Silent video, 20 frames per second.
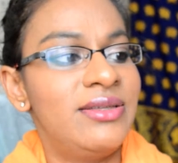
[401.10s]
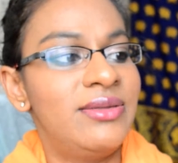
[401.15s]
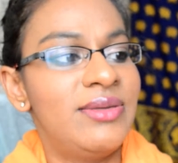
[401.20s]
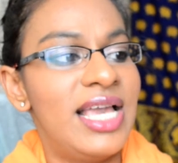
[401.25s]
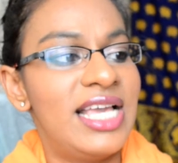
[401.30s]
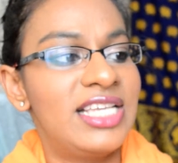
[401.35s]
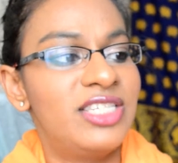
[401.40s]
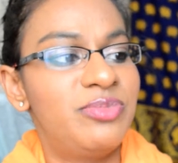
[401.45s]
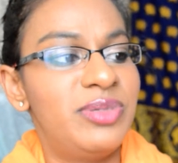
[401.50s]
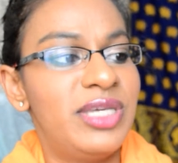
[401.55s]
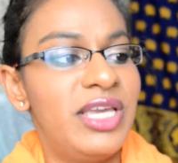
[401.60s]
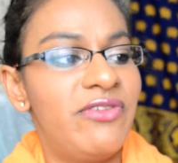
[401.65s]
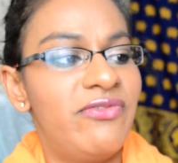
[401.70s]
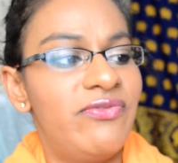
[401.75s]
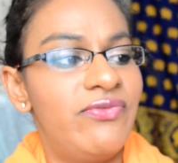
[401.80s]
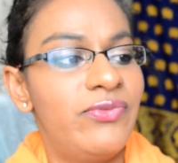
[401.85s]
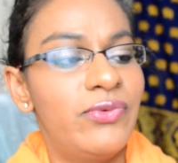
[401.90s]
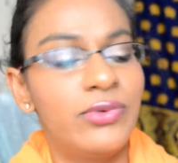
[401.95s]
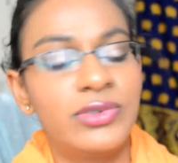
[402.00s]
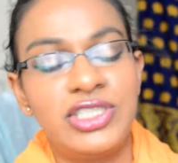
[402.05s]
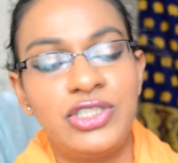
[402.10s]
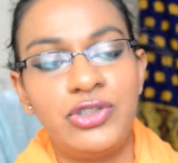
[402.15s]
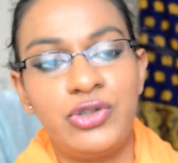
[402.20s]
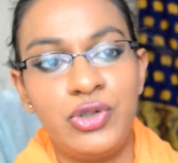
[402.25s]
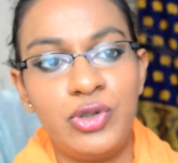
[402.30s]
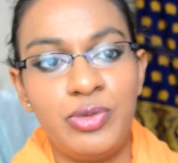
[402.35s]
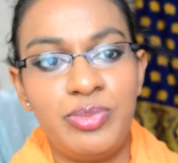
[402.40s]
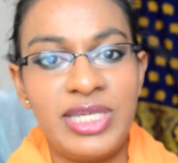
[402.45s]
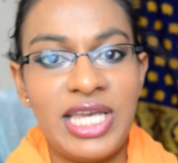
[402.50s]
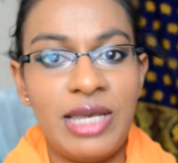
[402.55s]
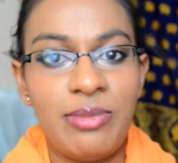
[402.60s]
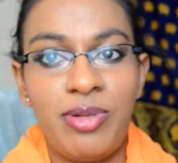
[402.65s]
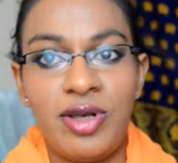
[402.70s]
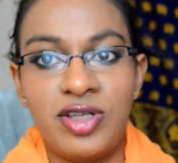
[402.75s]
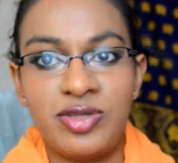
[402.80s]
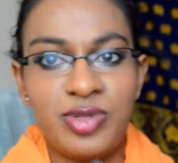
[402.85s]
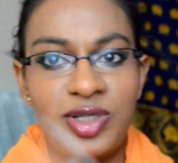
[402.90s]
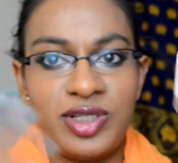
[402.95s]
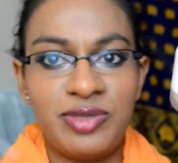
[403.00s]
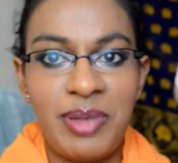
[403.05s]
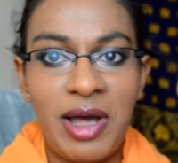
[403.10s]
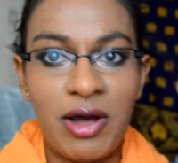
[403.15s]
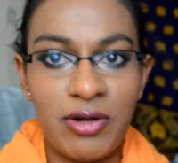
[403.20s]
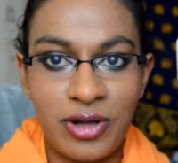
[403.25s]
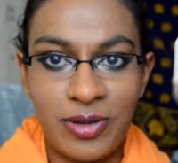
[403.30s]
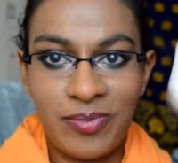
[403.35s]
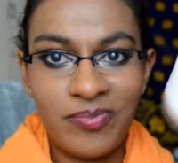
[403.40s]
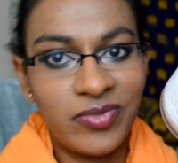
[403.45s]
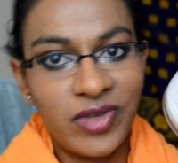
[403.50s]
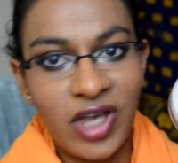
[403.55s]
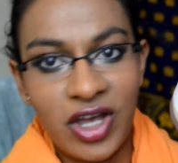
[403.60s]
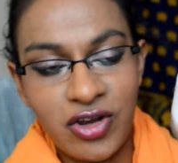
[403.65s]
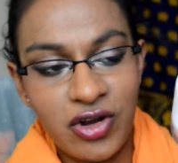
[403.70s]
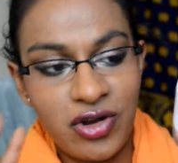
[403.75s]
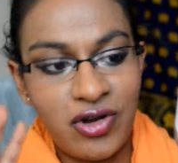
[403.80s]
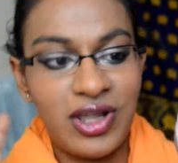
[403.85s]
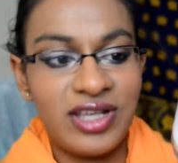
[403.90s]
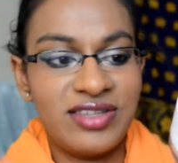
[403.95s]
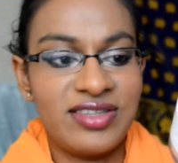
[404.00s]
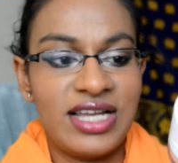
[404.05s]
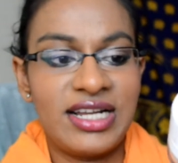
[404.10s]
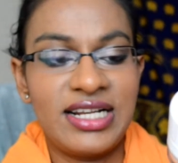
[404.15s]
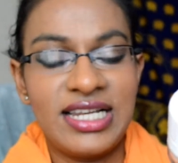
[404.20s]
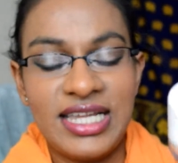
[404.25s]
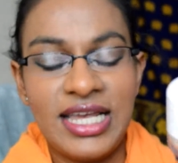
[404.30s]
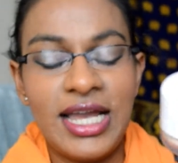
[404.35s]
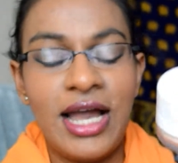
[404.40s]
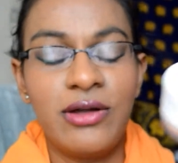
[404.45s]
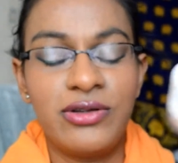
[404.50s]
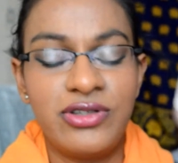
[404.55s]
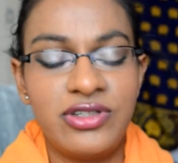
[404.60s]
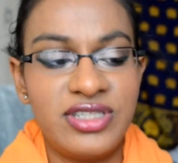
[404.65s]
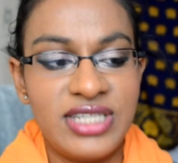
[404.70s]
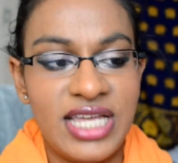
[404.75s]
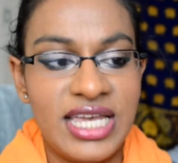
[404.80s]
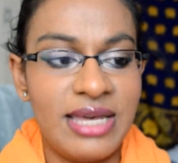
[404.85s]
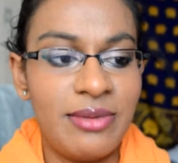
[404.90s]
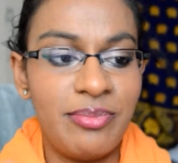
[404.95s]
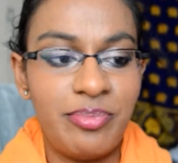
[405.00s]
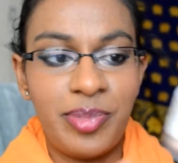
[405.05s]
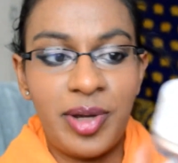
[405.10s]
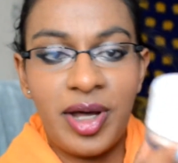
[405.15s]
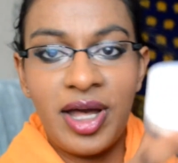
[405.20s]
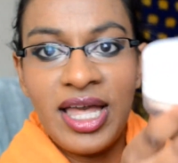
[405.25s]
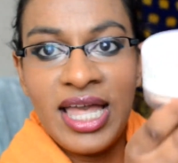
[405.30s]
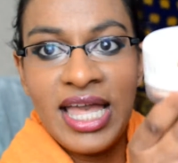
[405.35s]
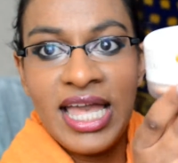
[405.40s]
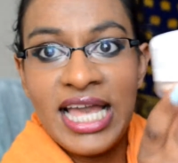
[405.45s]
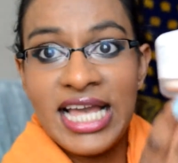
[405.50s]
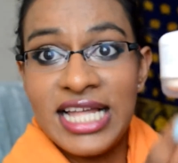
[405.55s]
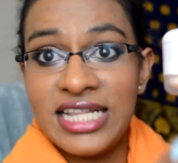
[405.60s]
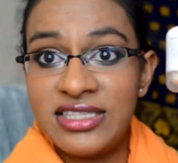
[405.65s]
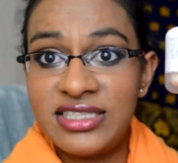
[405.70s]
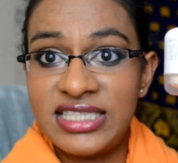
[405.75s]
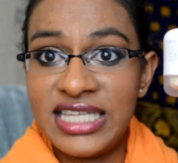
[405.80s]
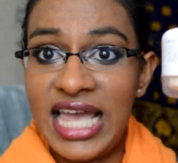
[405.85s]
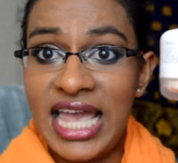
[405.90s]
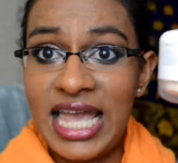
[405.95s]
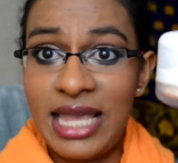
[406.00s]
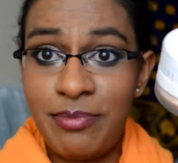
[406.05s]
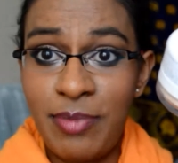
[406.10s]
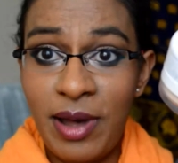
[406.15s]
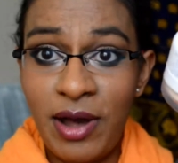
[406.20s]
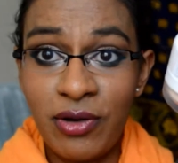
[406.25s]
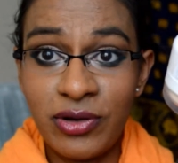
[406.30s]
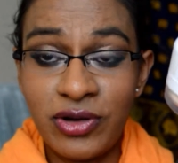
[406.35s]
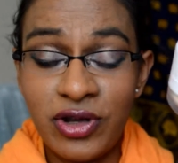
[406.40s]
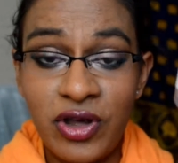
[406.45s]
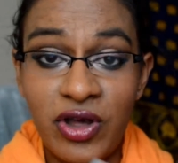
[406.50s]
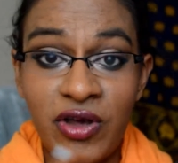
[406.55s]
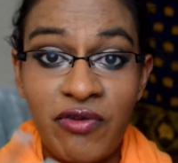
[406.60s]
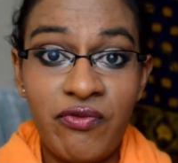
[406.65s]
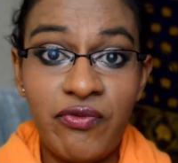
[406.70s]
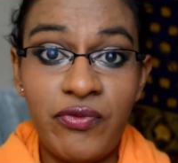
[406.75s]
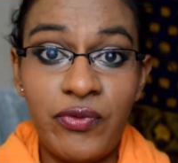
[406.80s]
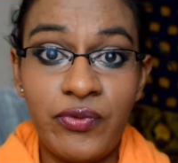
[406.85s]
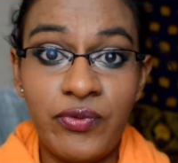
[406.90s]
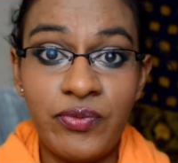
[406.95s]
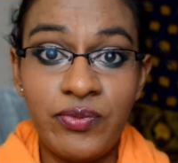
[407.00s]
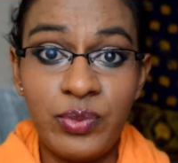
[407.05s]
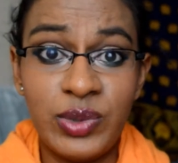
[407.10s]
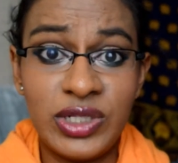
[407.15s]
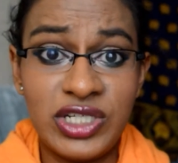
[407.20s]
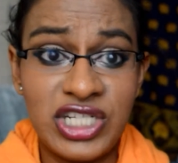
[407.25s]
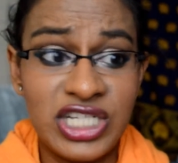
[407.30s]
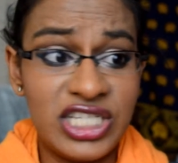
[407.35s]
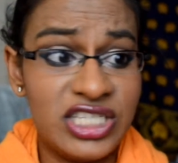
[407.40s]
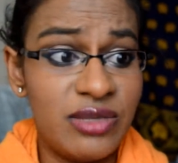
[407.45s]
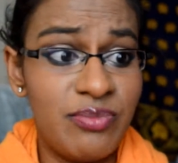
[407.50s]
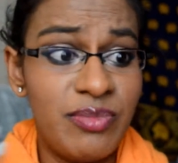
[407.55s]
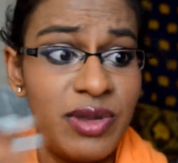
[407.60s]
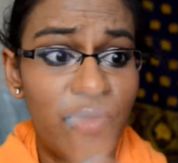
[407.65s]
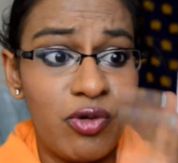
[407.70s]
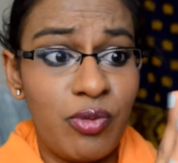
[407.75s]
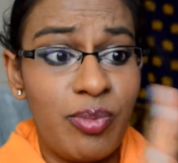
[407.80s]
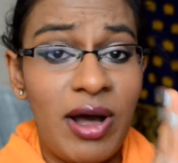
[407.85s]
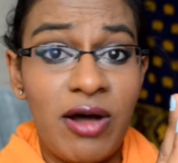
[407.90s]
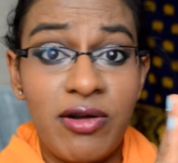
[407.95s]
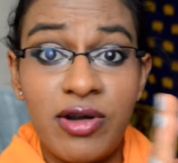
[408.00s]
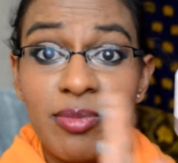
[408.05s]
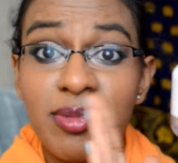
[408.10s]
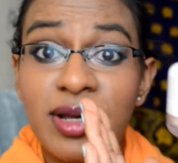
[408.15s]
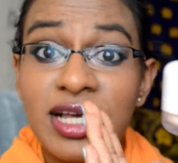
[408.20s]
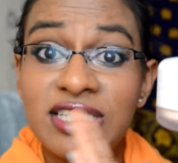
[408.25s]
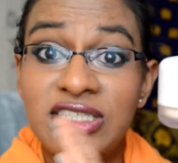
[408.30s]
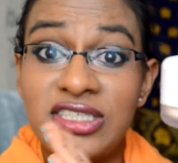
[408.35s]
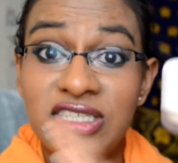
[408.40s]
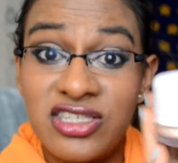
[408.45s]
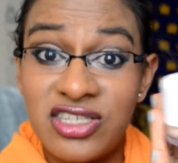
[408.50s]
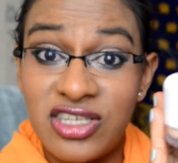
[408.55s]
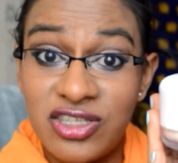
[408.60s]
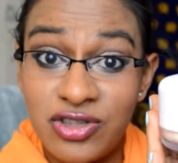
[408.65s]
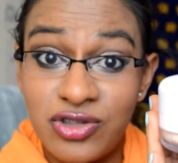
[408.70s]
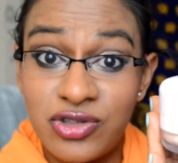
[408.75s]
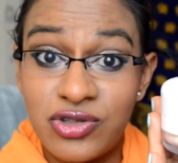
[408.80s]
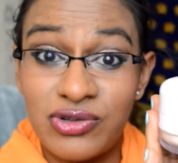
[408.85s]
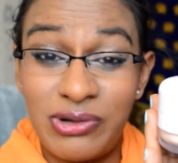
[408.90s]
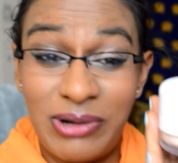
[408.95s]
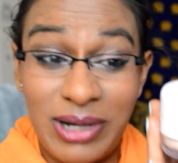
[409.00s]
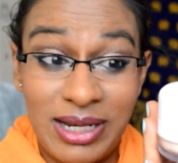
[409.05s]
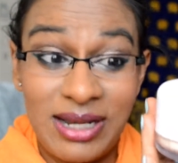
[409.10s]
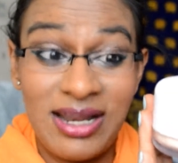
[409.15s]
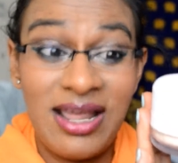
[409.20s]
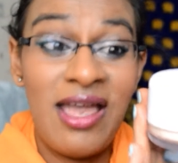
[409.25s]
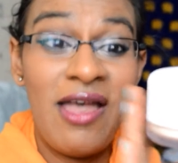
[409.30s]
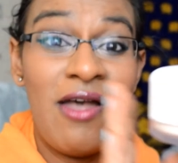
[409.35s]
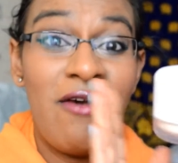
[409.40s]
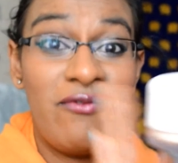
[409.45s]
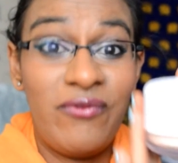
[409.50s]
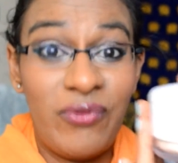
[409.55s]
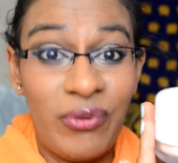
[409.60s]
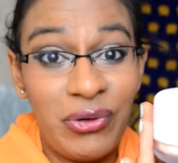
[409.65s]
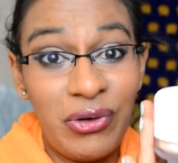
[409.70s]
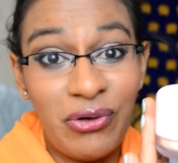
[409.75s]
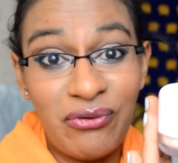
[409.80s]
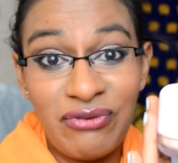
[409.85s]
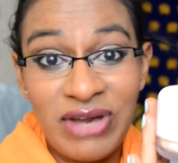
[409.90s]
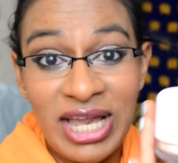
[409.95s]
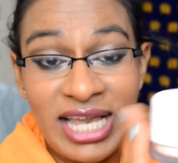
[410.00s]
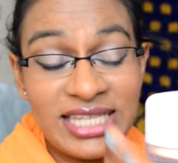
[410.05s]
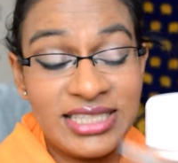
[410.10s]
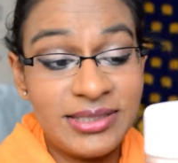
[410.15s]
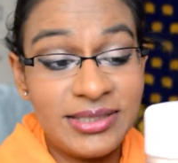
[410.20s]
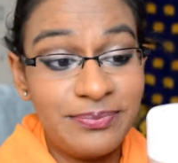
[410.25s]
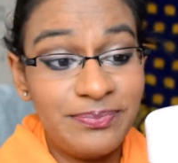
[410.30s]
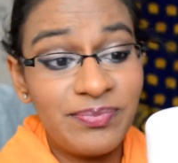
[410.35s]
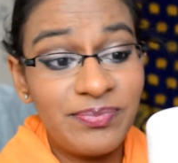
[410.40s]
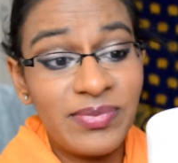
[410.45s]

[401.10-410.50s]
SPF 42 PA++ powder. I don't know exactly how to say it, but it's a powder which is a mineral powder, but it's a sunscreen for your face.